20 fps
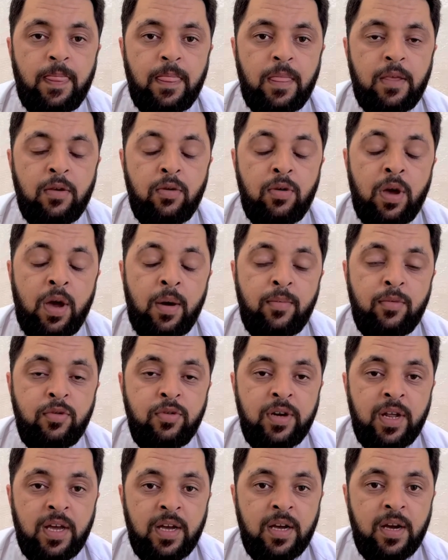you have to
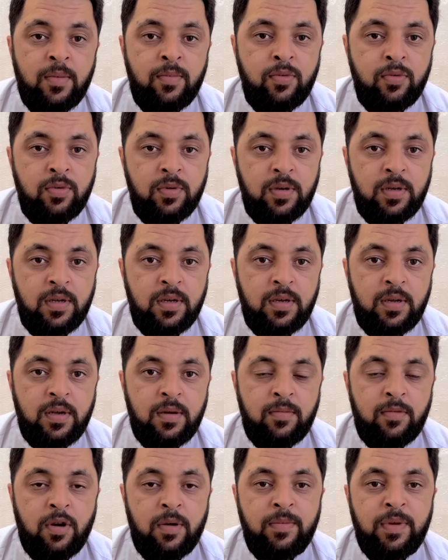take approval
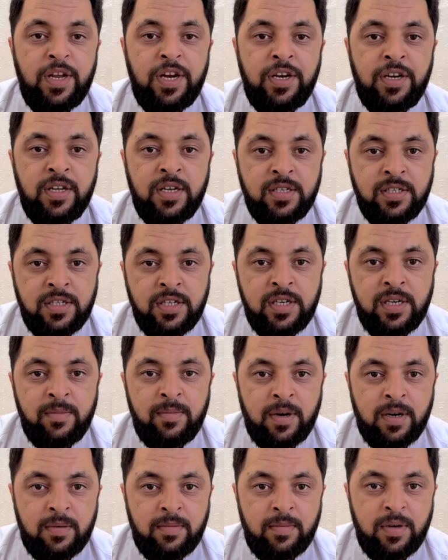from the E T S D
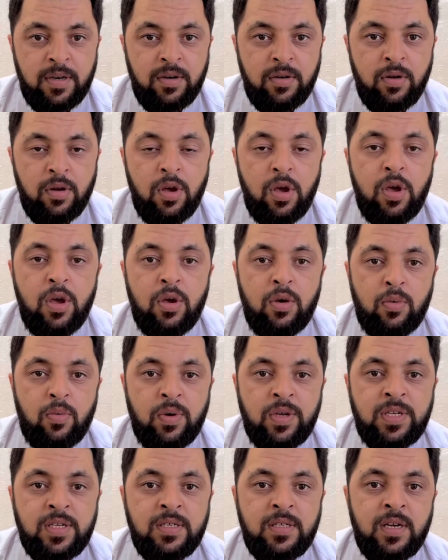department,
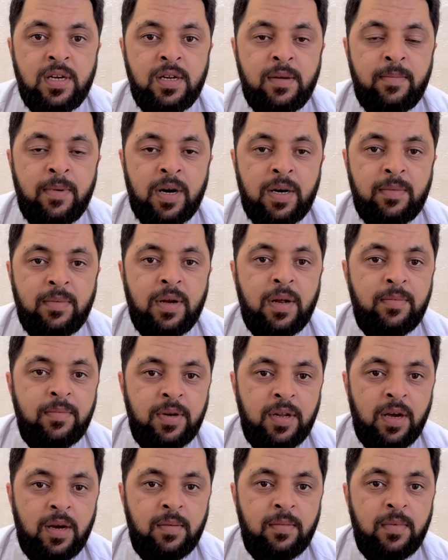which is the department of
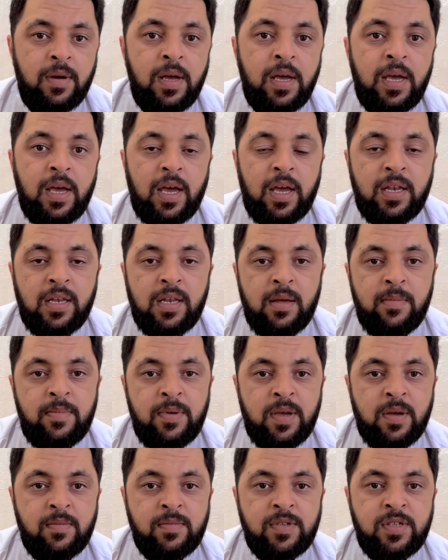Neom, and the P
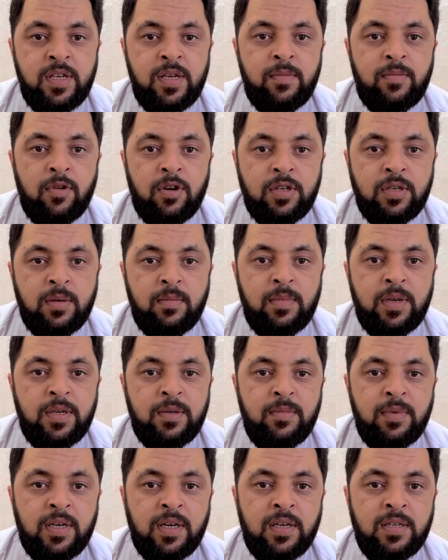M C project
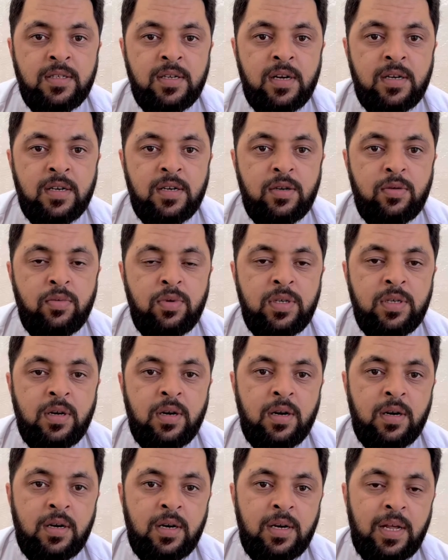management consultant, which
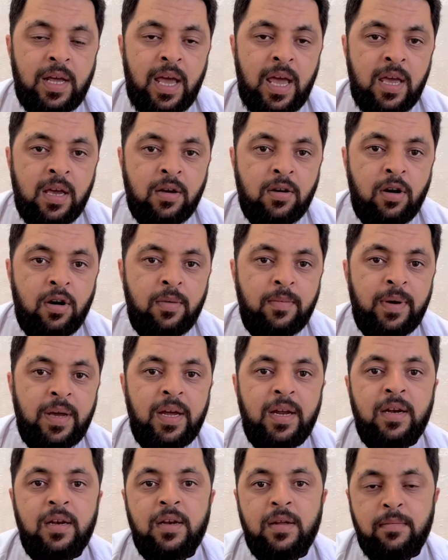are I COM
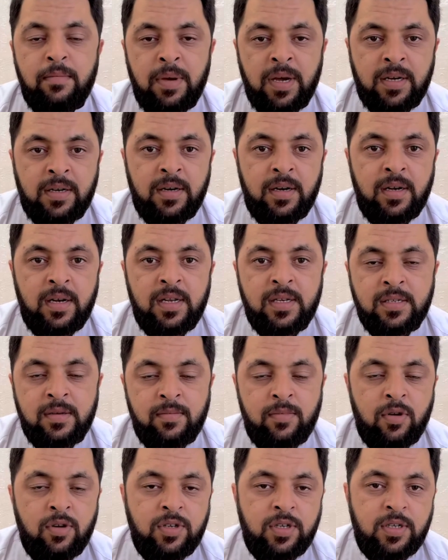and Bechtel in some
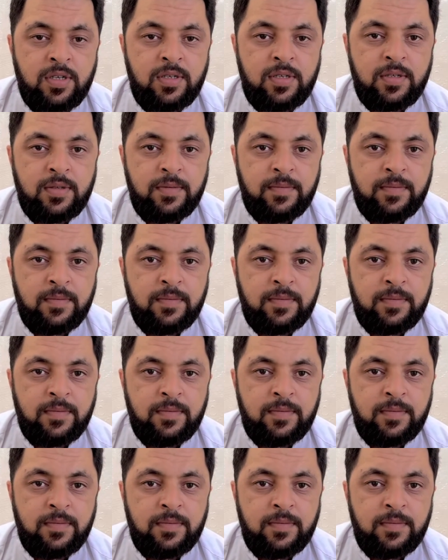projects.